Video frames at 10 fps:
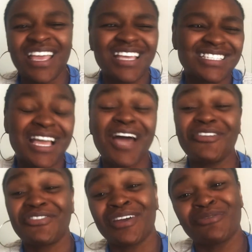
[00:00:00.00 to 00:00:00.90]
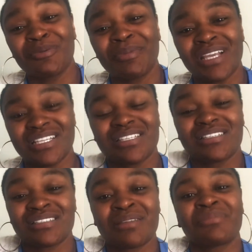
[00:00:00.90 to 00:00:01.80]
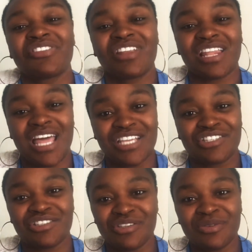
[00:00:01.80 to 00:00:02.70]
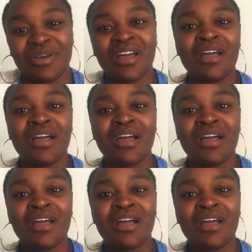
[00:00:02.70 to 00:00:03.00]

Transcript: It's kind of fun for me because this is something that I like to do,